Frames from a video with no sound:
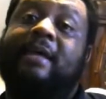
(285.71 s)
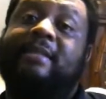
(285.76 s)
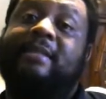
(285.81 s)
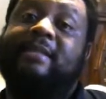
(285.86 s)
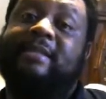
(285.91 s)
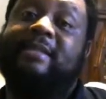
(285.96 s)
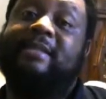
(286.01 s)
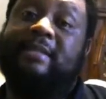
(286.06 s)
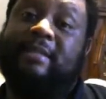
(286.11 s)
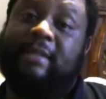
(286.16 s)

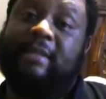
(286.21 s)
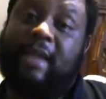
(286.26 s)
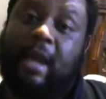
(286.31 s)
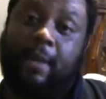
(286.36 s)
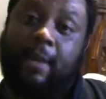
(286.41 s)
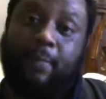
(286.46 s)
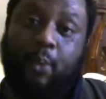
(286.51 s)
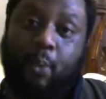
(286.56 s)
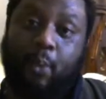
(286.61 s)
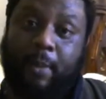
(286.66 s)

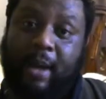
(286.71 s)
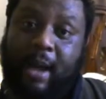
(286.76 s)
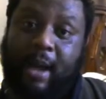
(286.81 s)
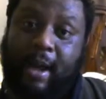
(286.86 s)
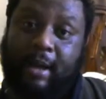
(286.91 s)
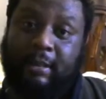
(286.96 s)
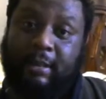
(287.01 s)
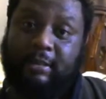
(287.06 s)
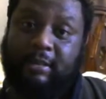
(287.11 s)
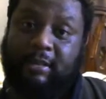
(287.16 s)

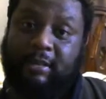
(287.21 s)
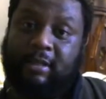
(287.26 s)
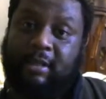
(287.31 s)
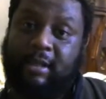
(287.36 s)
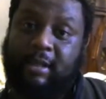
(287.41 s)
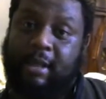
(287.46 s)
Zamplebox.